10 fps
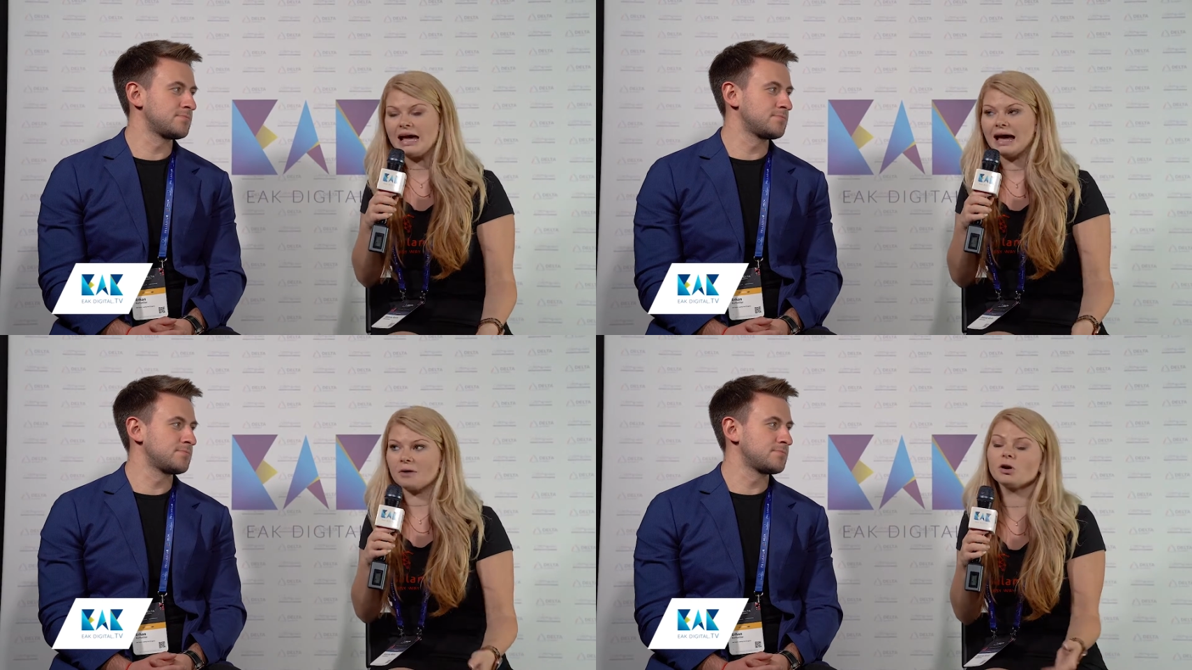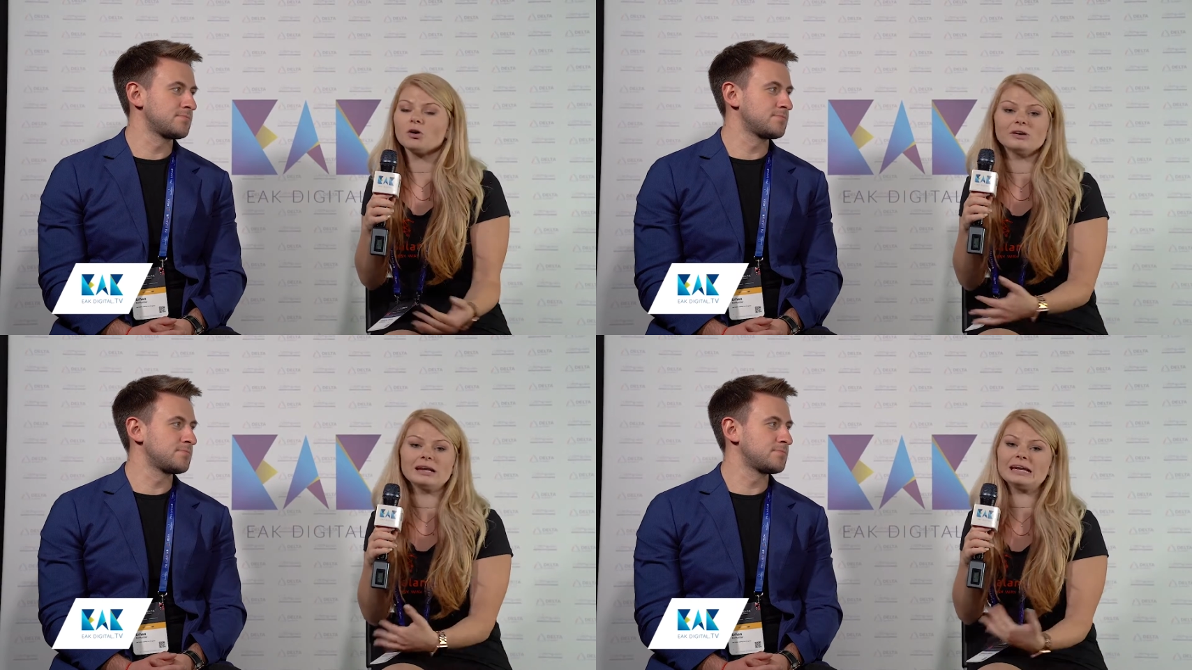Speaker 1: and we
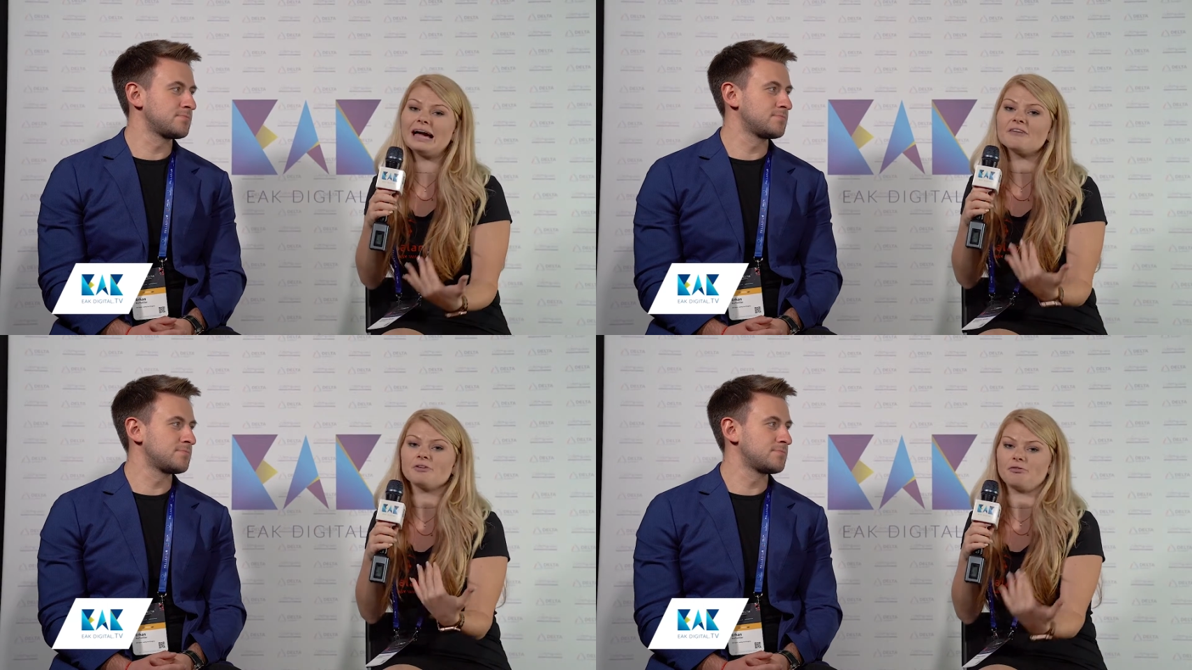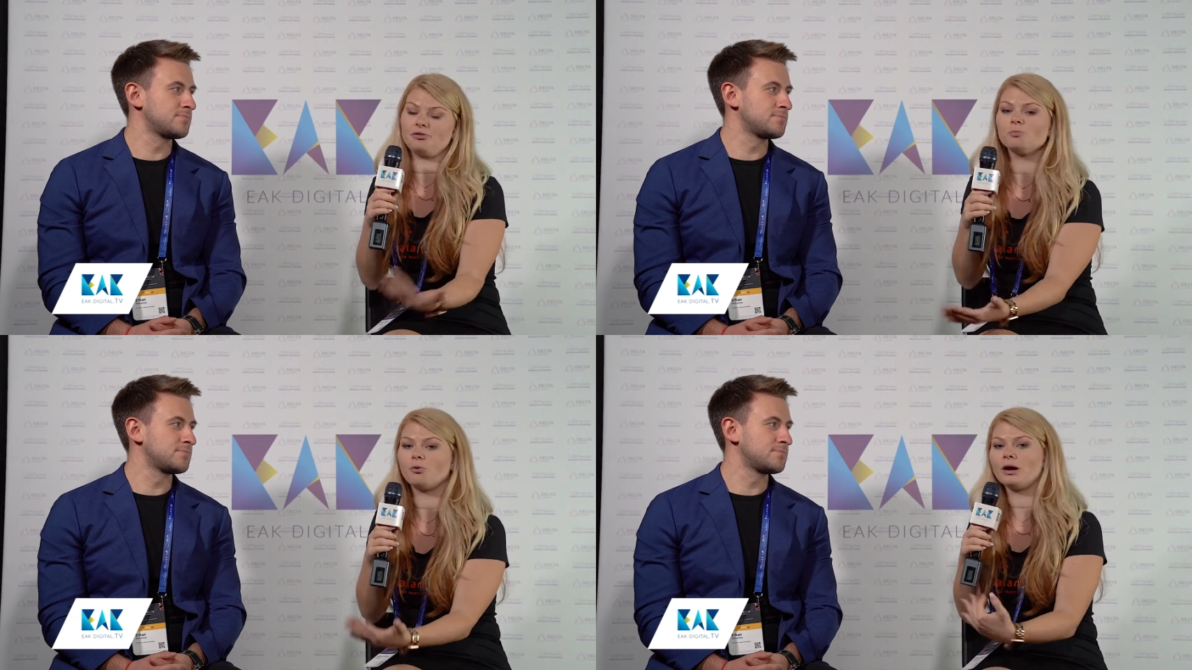already have a
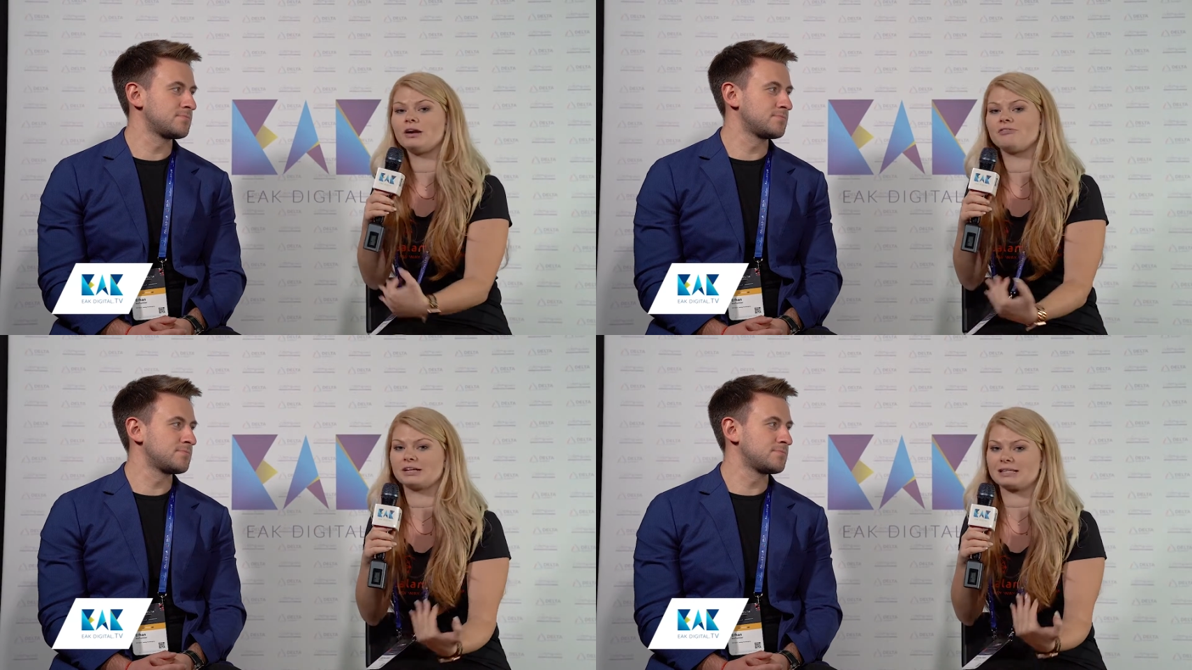few point of